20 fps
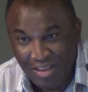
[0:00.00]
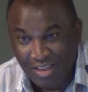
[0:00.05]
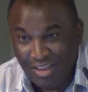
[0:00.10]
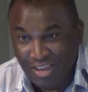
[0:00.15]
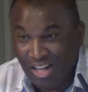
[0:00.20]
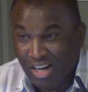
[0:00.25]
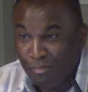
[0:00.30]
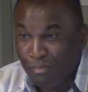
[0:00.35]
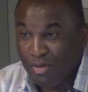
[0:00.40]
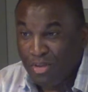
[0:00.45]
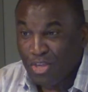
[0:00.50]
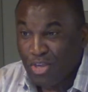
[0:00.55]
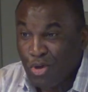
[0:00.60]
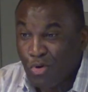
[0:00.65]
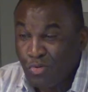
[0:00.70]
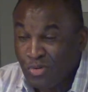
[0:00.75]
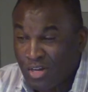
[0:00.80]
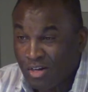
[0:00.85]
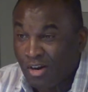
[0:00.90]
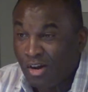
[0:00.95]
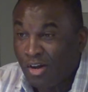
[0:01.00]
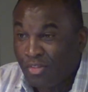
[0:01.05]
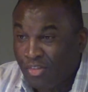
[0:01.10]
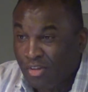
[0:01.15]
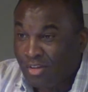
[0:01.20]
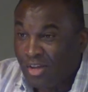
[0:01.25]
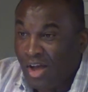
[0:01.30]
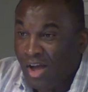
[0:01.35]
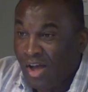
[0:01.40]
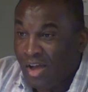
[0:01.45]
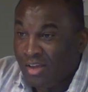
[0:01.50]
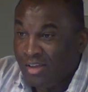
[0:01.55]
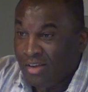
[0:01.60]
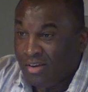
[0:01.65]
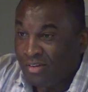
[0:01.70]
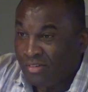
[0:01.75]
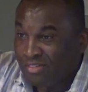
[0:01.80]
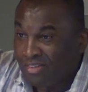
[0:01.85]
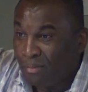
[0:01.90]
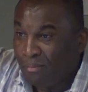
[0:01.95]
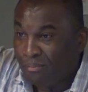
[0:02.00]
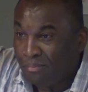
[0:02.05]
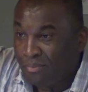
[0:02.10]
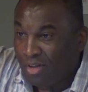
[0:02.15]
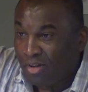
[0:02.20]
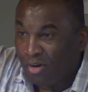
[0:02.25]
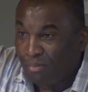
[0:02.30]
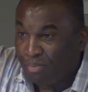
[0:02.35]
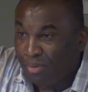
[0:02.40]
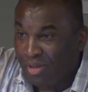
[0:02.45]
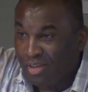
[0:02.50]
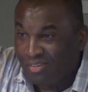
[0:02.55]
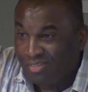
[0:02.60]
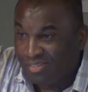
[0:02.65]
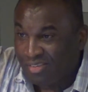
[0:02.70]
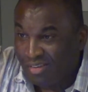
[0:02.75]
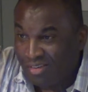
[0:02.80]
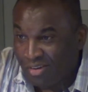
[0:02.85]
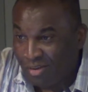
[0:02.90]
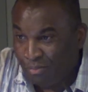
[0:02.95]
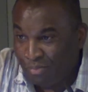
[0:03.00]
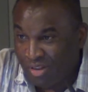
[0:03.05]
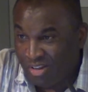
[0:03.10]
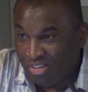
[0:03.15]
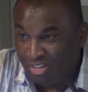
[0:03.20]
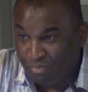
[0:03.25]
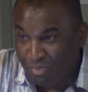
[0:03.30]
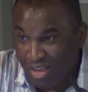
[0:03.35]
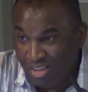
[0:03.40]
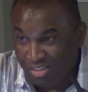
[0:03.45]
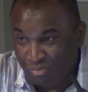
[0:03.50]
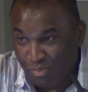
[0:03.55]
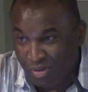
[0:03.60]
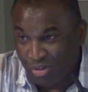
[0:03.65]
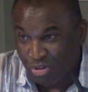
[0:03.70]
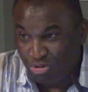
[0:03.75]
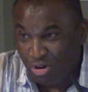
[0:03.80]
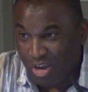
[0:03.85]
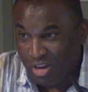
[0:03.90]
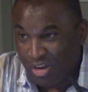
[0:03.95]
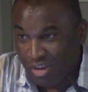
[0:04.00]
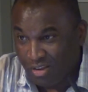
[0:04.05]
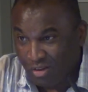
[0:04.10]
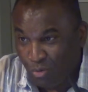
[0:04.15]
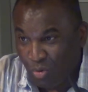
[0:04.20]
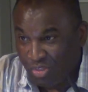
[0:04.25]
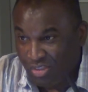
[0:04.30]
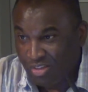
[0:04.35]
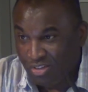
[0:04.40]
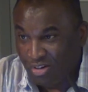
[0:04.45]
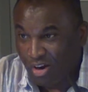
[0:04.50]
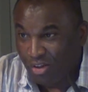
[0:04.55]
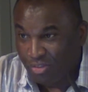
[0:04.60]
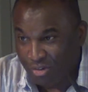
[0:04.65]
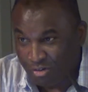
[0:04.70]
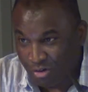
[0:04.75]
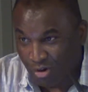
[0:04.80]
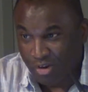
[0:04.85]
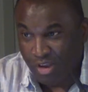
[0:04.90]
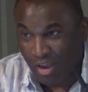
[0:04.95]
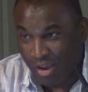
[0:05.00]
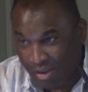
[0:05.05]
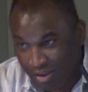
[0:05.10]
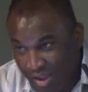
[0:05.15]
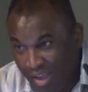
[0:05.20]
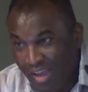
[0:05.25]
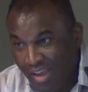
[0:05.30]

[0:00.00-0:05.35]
It'll be you and that other guy in some little place in his basement trading with each other, okay?